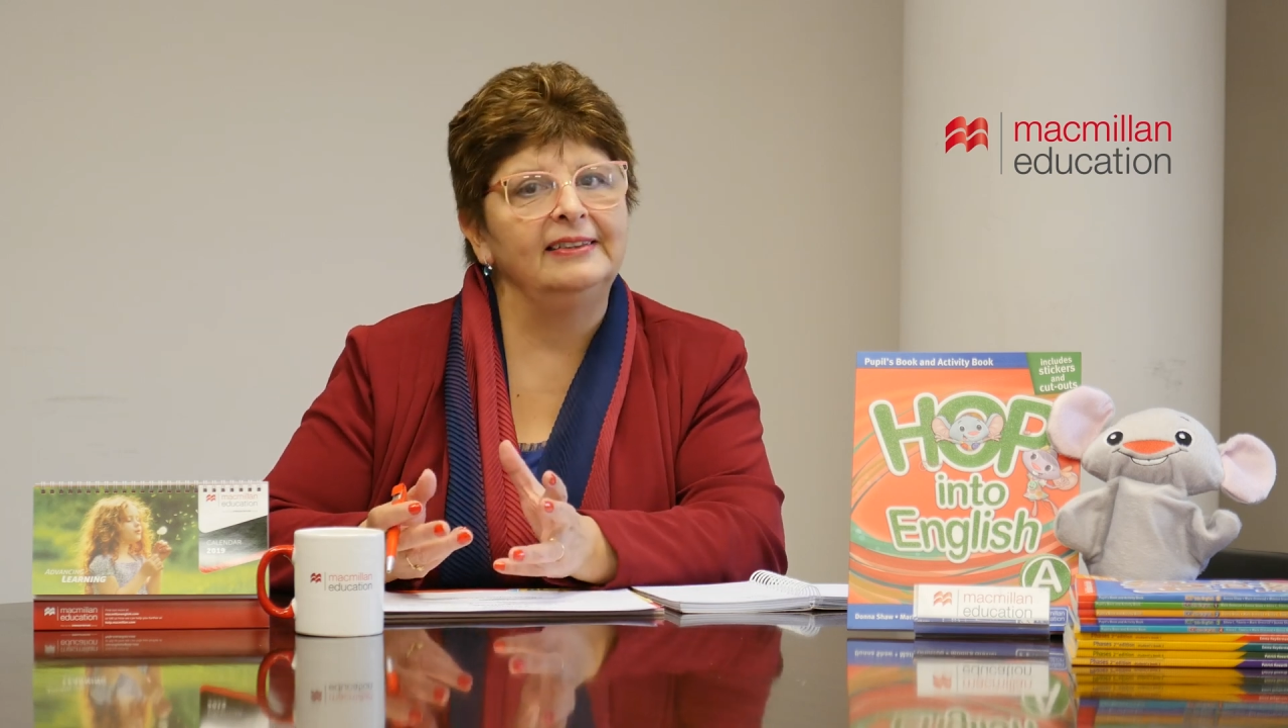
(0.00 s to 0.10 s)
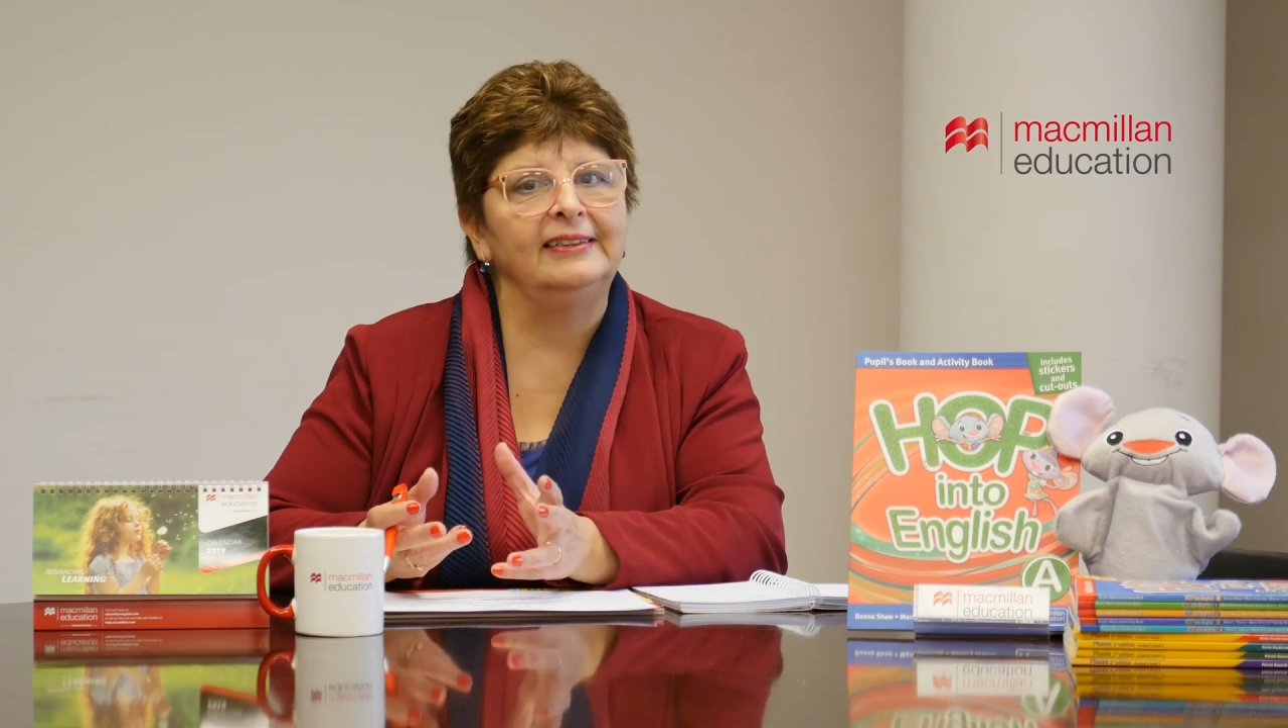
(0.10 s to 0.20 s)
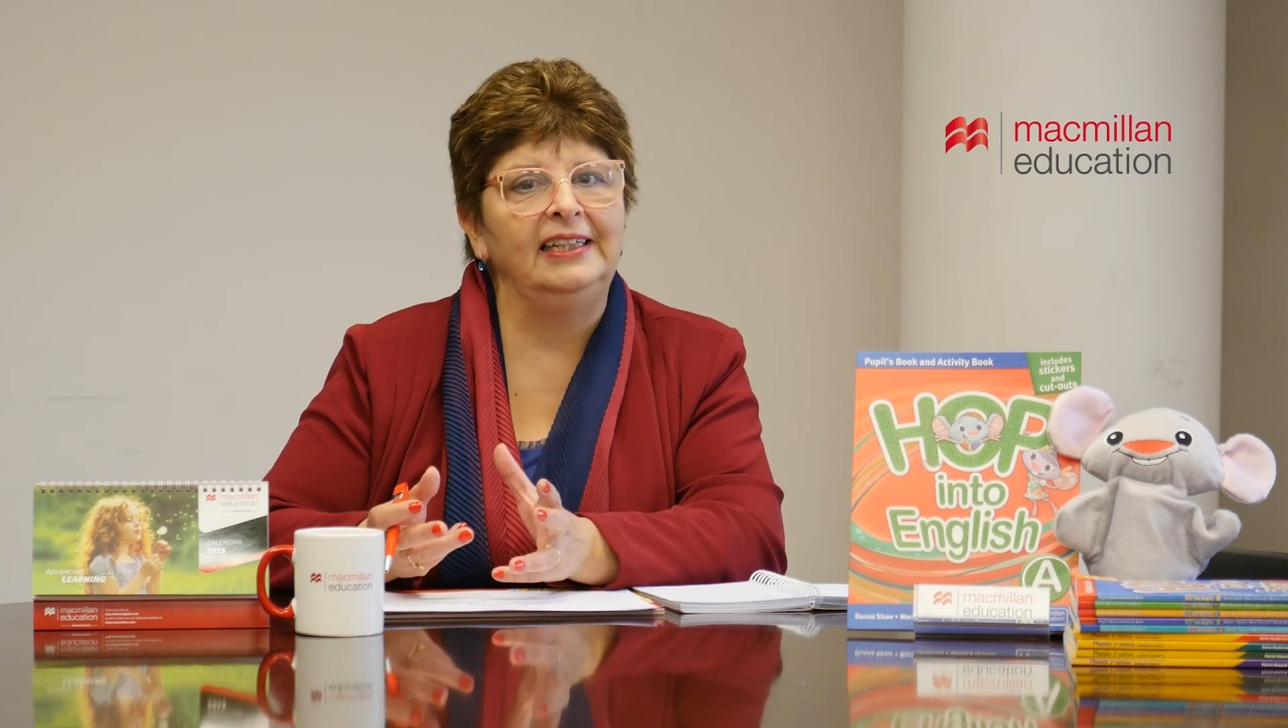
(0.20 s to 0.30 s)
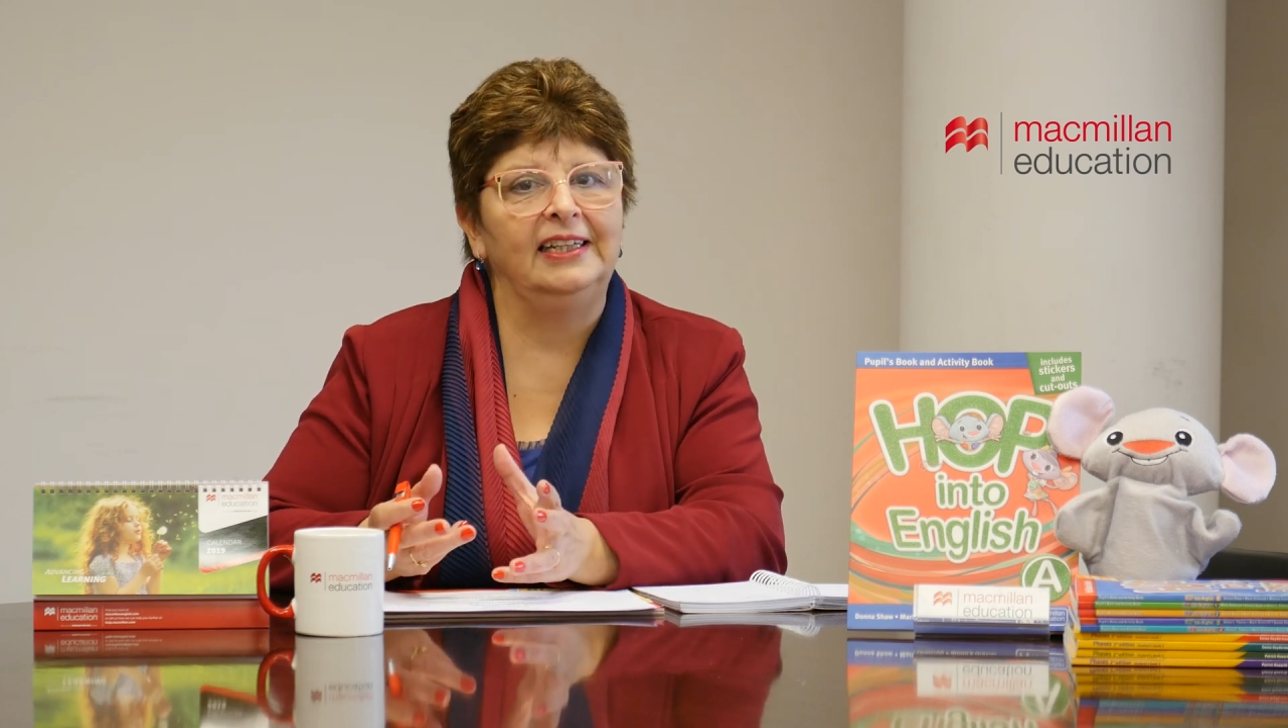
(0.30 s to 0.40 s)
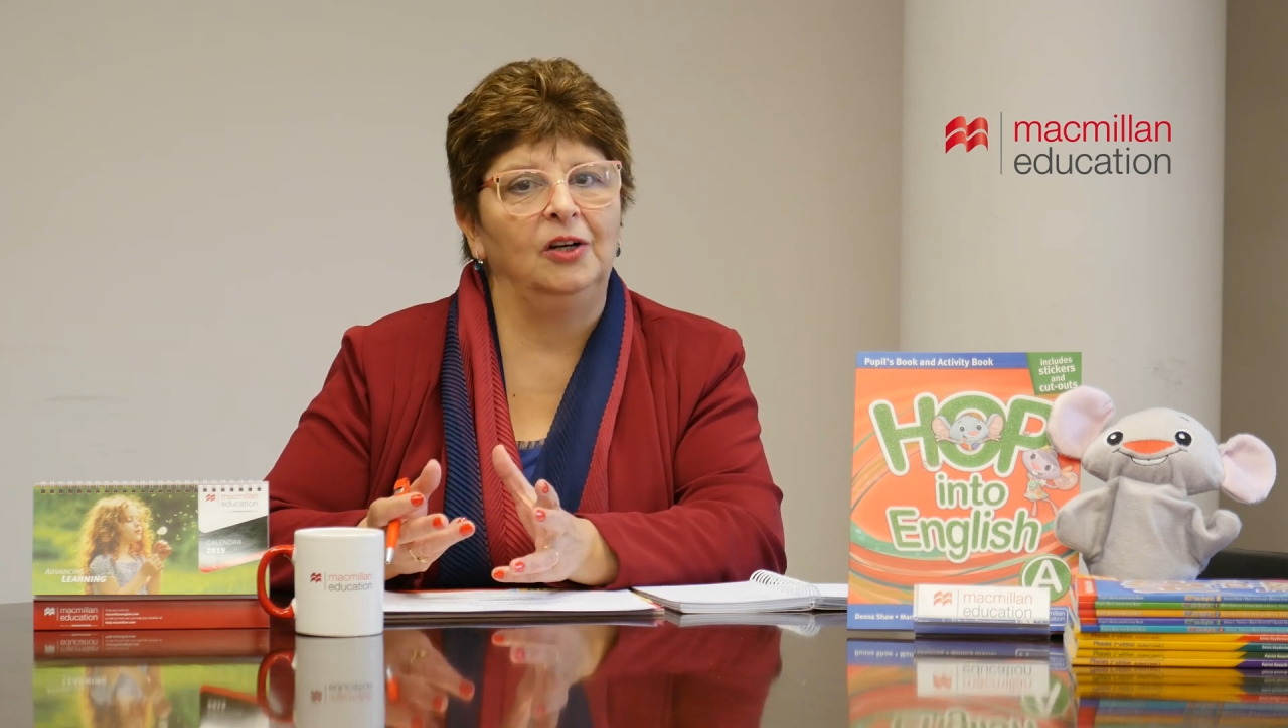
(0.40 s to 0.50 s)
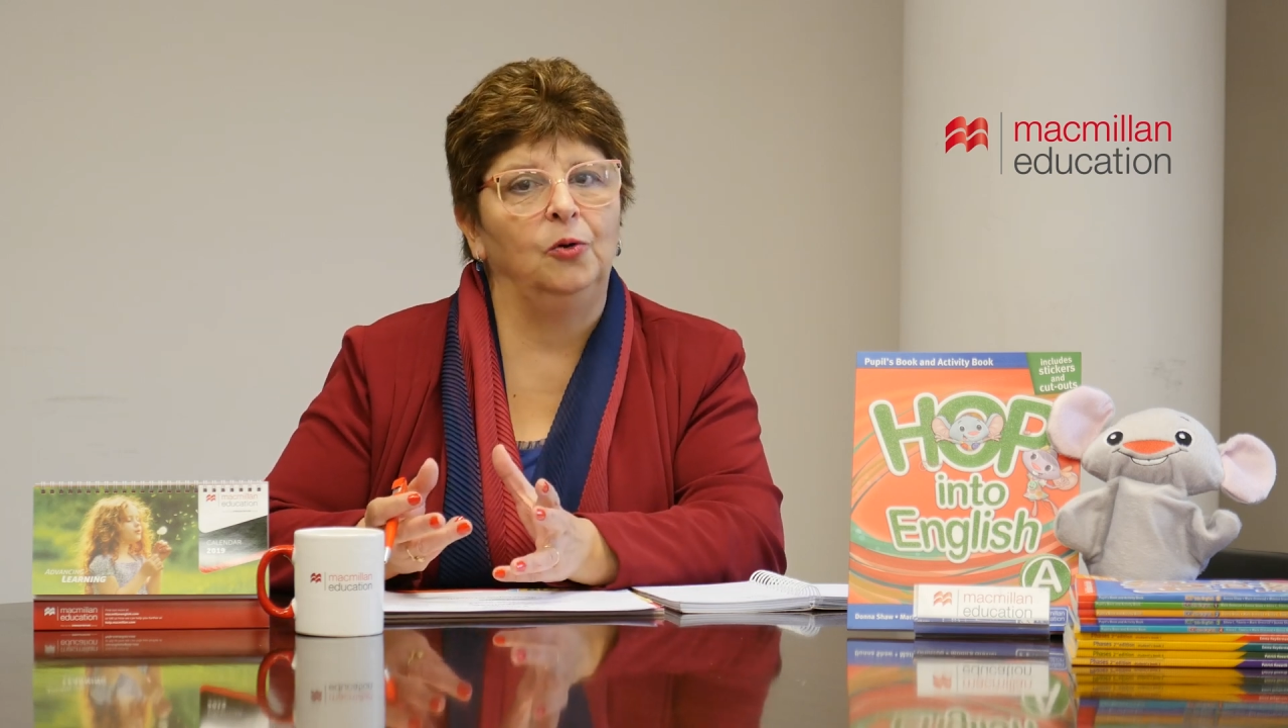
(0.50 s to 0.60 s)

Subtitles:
thinking